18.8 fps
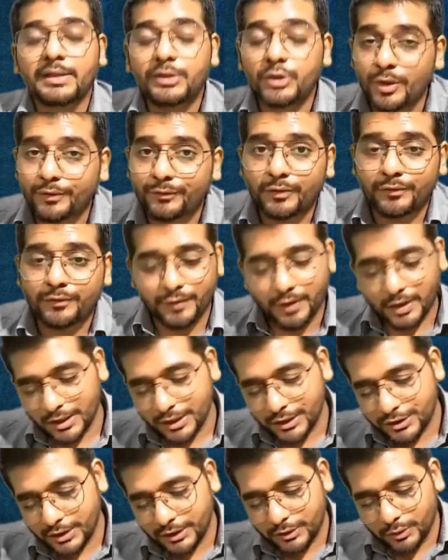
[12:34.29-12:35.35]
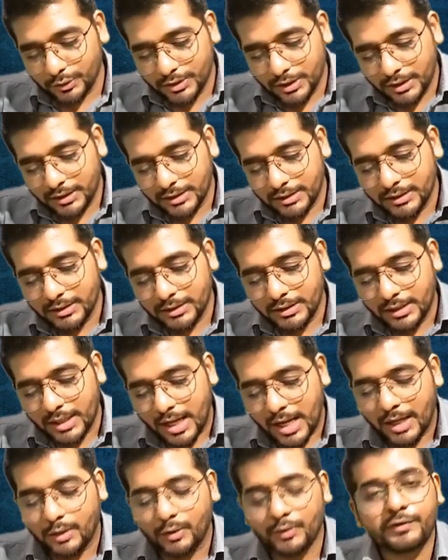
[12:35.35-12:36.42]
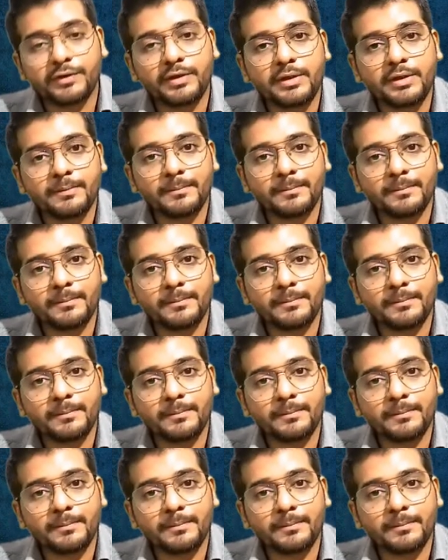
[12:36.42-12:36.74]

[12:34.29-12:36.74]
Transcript: You have to furnish it to the ROC